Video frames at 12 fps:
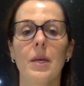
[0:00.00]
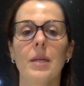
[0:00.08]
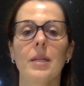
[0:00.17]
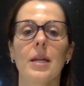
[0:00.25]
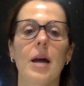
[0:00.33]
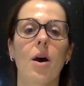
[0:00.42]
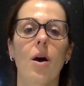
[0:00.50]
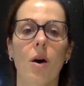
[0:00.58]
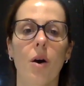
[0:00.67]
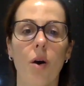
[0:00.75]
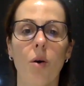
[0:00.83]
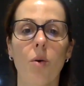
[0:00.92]
They are
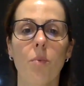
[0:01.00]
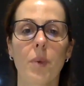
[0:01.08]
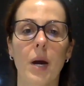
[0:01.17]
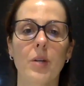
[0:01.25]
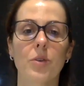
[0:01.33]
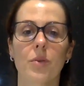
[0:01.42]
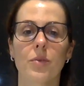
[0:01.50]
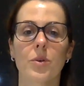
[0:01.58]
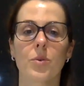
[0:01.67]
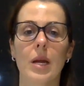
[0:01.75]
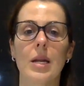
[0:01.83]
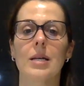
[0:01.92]
all part of
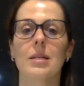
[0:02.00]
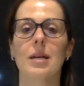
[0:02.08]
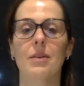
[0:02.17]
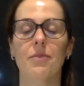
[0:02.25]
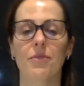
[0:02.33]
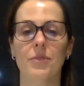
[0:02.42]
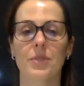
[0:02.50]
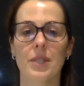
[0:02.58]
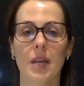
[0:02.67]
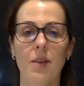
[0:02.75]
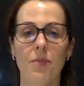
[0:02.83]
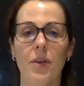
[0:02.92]
creating a
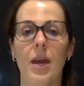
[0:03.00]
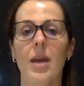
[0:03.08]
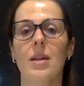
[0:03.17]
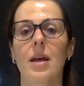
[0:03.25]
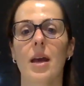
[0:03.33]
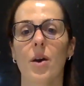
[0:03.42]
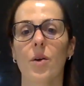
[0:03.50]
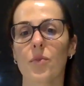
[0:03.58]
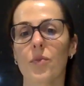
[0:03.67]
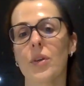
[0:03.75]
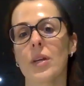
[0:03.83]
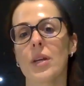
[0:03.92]
safe and
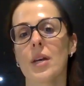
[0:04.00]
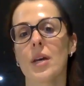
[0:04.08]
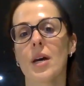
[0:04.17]
healthy